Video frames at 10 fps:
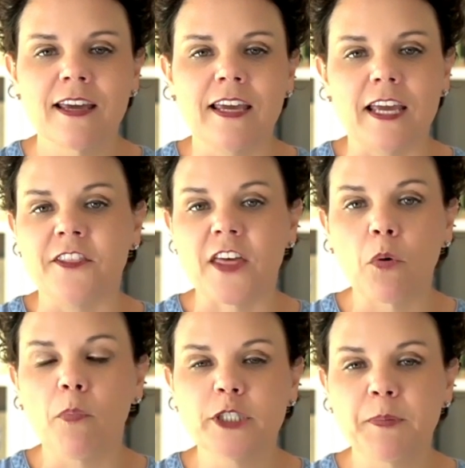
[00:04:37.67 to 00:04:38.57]
and they
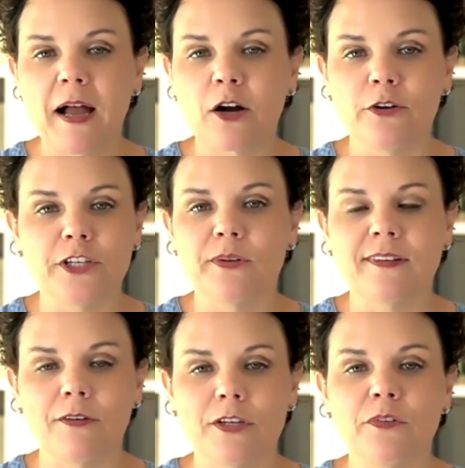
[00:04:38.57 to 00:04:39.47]
will push back on you and
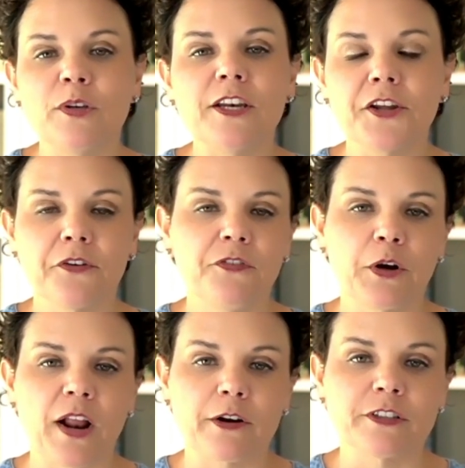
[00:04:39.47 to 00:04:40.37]
tell you you need to figure
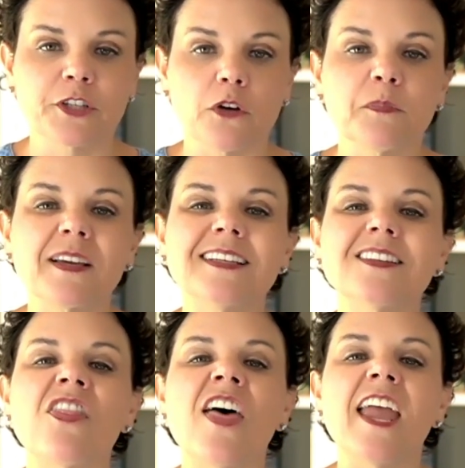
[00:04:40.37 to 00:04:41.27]
it out yourselves because
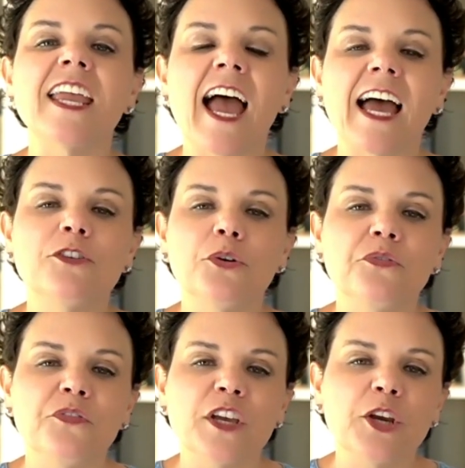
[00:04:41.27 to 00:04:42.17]
they had to
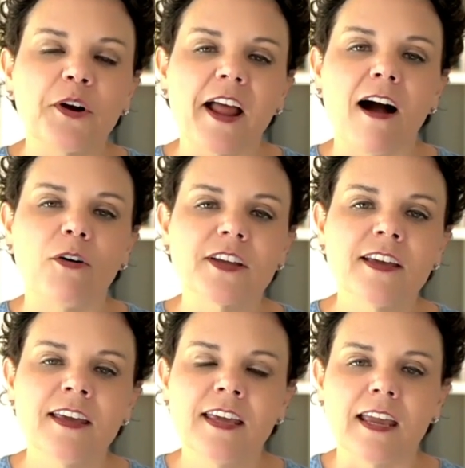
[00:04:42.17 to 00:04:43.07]
figure it out.
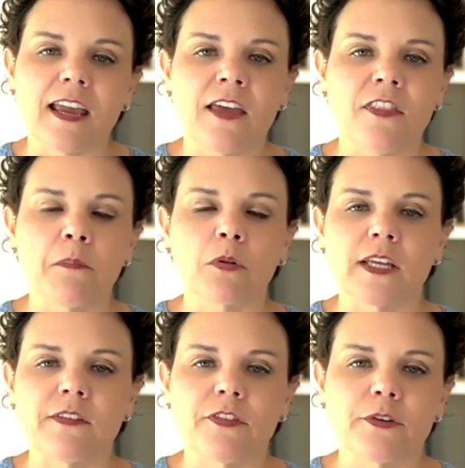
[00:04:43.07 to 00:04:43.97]
And they
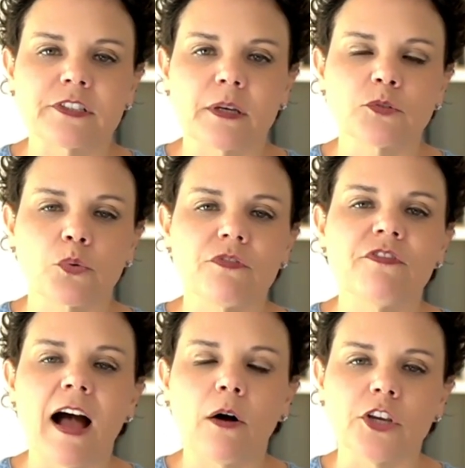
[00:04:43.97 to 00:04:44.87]
believe that there's some sort of
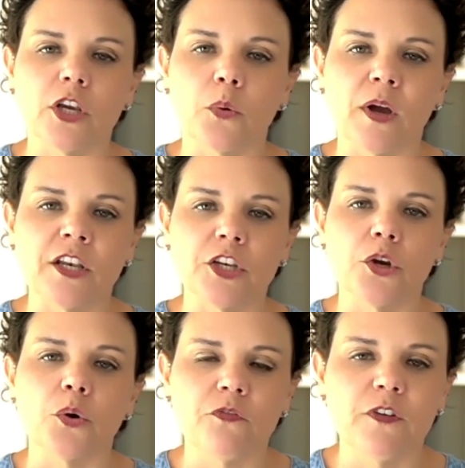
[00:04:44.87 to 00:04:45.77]
value in
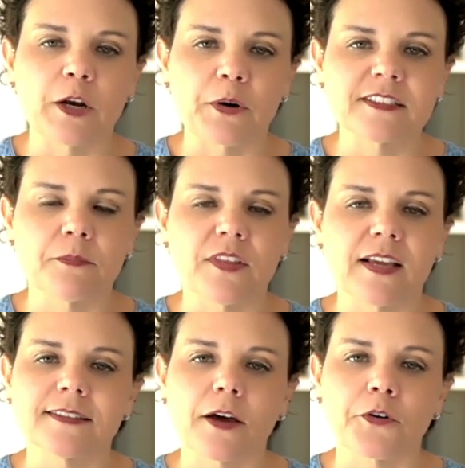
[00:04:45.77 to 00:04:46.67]
you figuring some
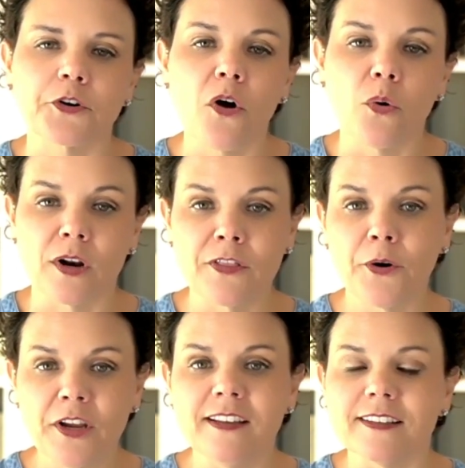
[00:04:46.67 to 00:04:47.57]
things out on your own. And there
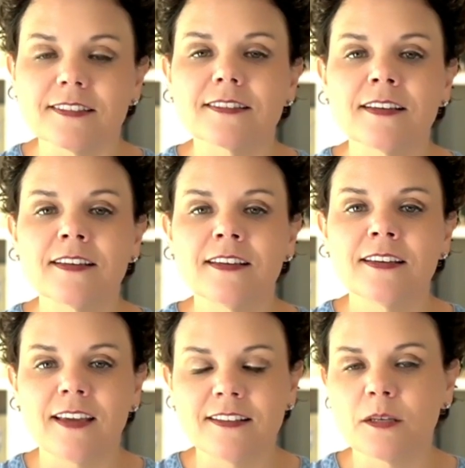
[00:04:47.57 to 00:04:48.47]
is.
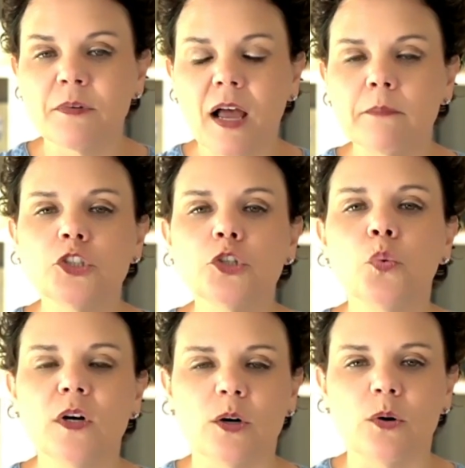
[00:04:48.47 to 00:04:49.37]
And sometimes you
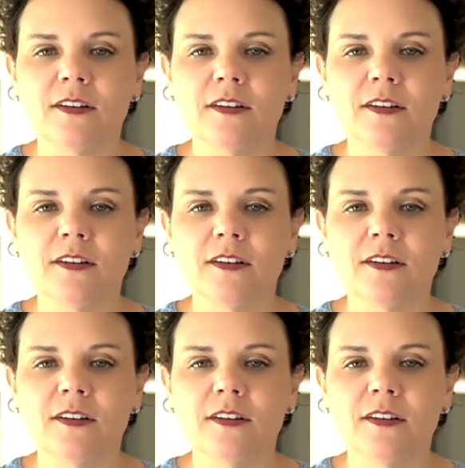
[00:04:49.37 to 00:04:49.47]
will.